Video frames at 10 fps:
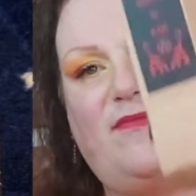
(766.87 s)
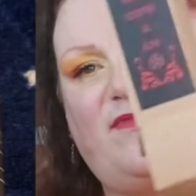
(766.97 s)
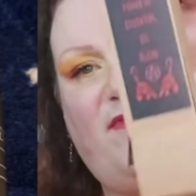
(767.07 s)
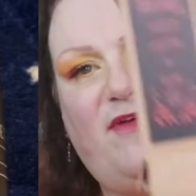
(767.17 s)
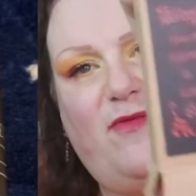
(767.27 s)

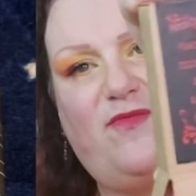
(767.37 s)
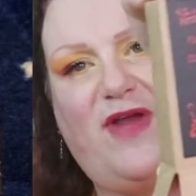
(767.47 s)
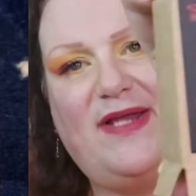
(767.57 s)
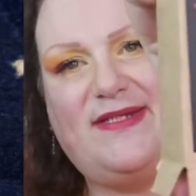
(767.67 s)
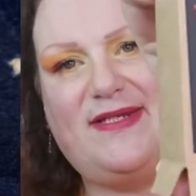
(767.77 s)
their own
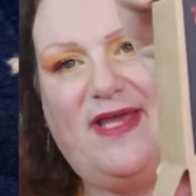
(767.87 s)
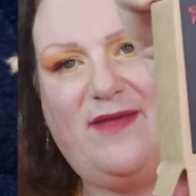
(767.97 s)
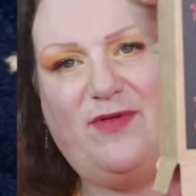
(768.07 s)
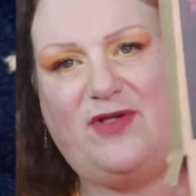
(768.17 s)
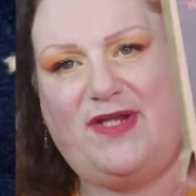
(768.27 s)
branded
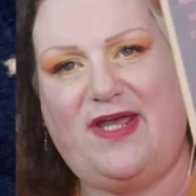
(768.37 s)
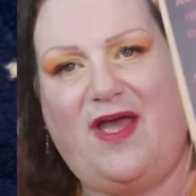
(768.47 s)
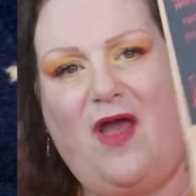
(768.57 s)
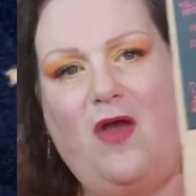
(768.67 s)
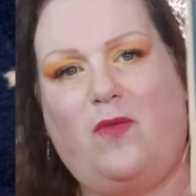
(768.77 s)
label on it,
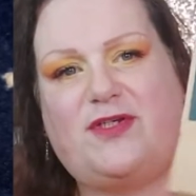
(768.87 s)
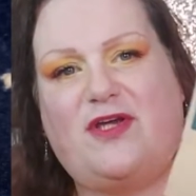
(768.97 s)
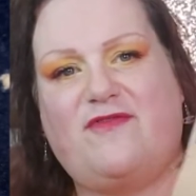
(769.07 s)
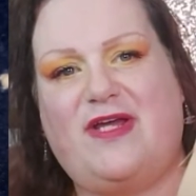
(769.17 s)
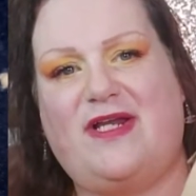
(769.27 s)
which
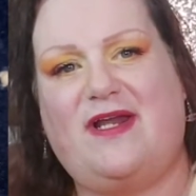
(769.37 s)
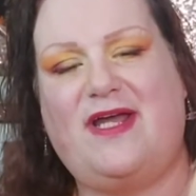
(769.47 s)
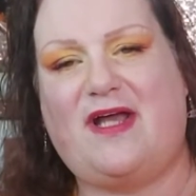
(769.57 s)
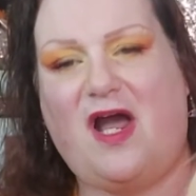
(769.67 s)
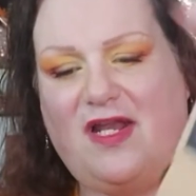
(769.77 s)
I really
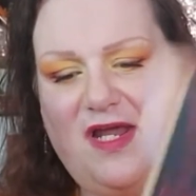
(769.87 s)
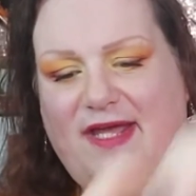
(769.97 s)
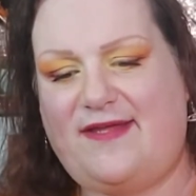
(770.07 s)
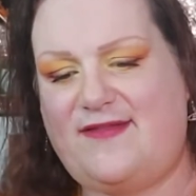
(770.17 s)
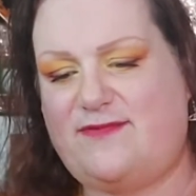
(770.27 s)
like. I
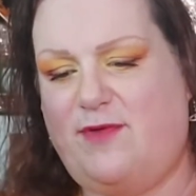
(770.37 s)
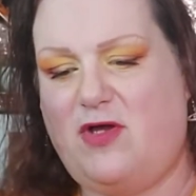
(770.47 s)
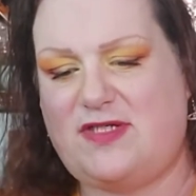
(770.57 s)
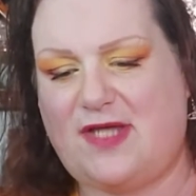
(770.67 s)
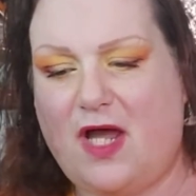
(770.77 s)
like this
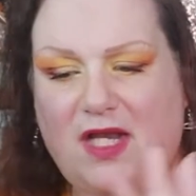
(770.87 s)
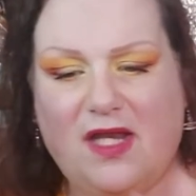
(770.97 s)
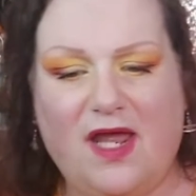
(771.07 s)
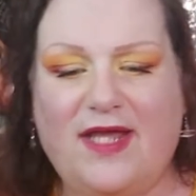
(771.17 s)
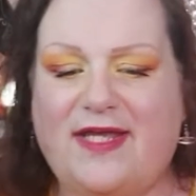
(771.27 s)
box. I
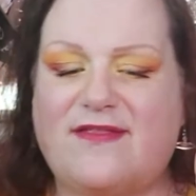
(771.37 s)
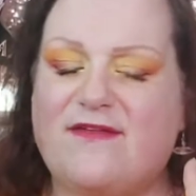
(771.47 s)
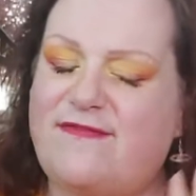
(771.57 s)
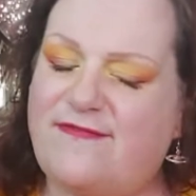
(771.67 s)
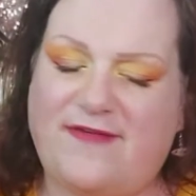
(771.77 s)
like the
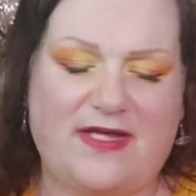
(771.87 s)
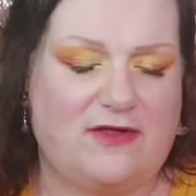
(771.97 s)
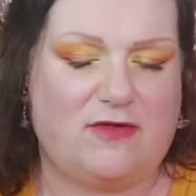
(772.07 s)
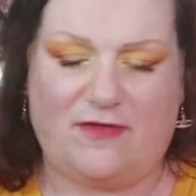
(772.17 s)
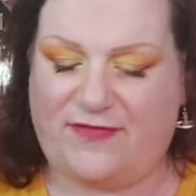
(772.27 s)

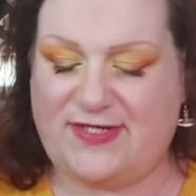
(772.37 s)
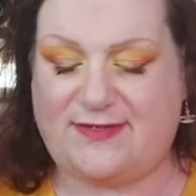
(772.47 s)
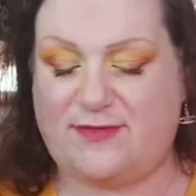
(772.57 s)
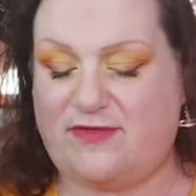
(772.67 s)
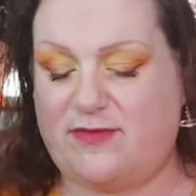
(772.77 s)
feel of this
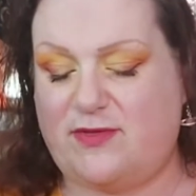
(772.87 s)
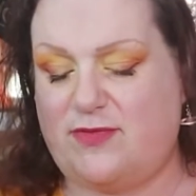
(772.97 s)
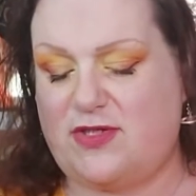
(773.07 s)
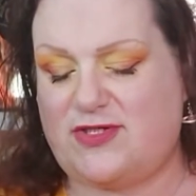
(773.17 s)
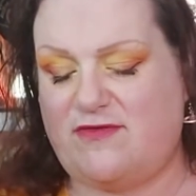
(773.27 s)
subscription
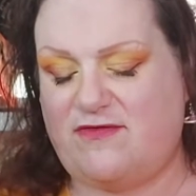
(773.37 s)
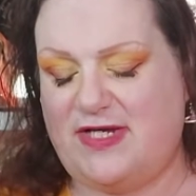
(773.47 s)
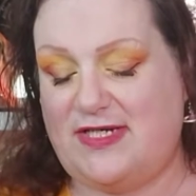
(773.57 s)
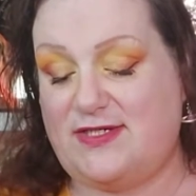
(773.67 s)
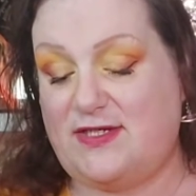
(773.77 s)
box. I
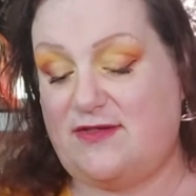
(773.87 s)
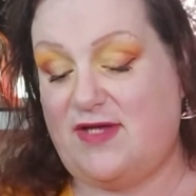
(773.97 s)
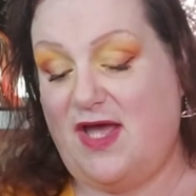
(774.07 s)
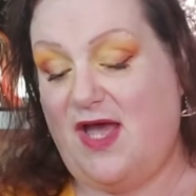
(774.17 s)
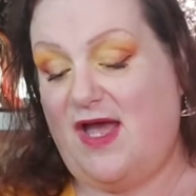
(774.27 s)
really do.
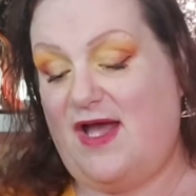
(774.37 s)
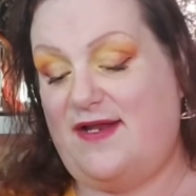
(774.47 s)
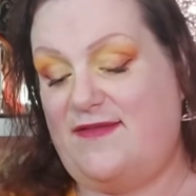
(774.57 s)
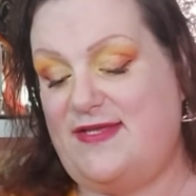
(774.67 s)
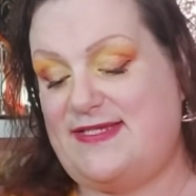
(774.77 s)
And
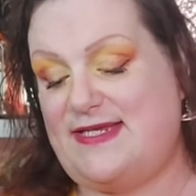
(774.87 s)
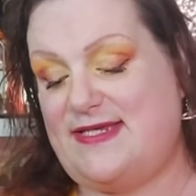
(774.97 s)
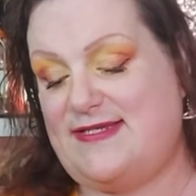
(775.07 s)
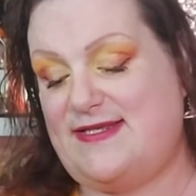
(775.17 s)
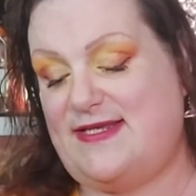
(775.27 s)
then this
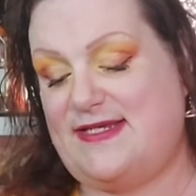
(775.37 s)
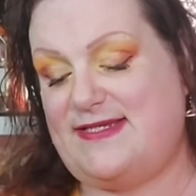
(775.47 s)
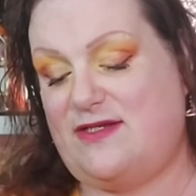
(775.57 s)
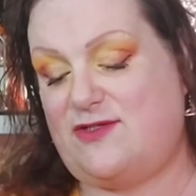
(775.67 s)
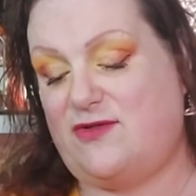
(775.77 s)
is the
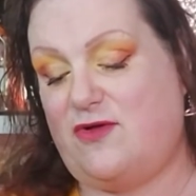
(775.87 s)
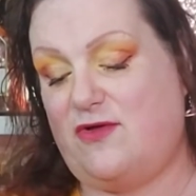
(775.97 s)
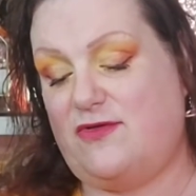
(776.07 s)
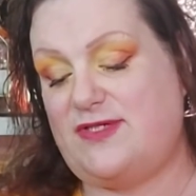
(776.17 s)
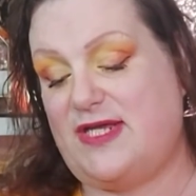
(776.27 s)
essential
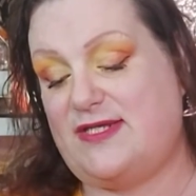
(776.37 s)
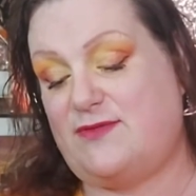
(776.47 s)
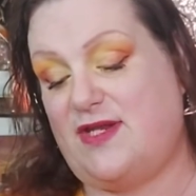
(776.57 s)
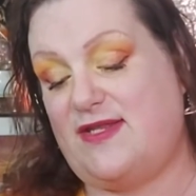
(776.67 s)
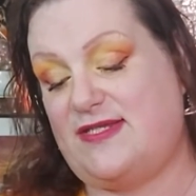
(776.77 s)
oils. It's
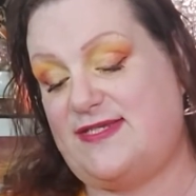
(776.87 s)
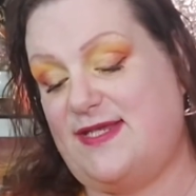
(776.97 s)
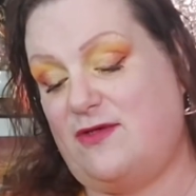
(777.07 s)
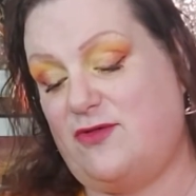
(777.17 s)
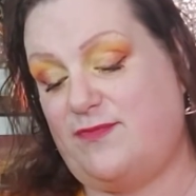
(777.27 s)
one of these
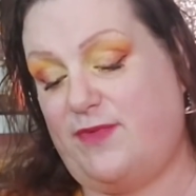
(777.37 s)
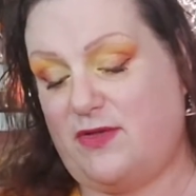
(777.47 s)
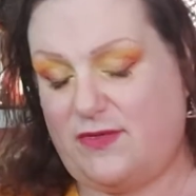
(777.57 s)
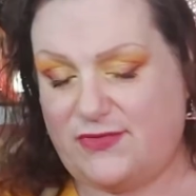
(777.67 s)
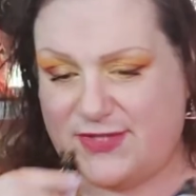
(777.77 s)
sealed
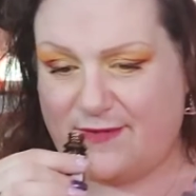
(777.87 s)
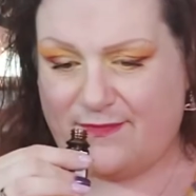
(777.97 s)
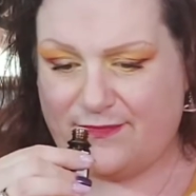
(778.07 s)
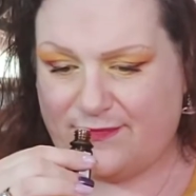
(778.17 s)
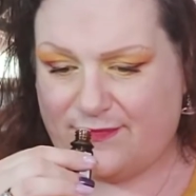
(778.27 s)
bottles.
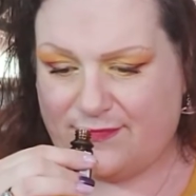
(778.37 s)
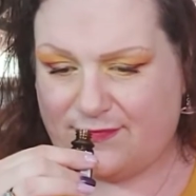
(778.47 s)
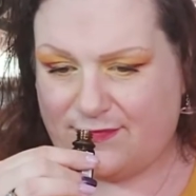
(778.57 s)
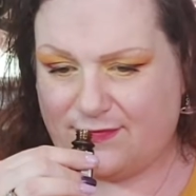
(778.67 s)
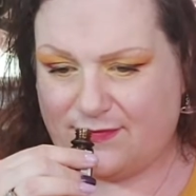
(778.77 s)

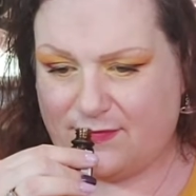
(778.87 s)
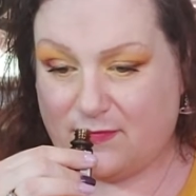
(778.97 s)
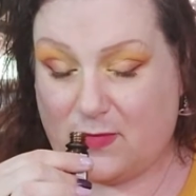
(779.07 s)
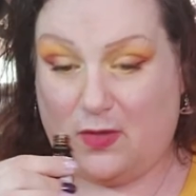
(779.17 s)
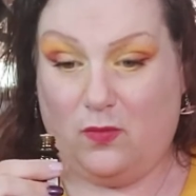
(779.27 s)

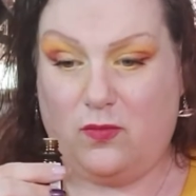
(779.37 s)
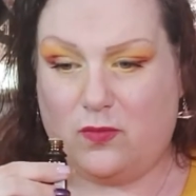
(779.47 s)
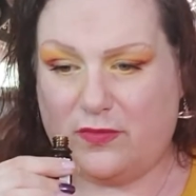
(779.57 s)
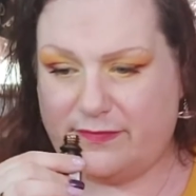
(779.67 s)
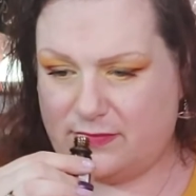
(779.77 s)
Oh,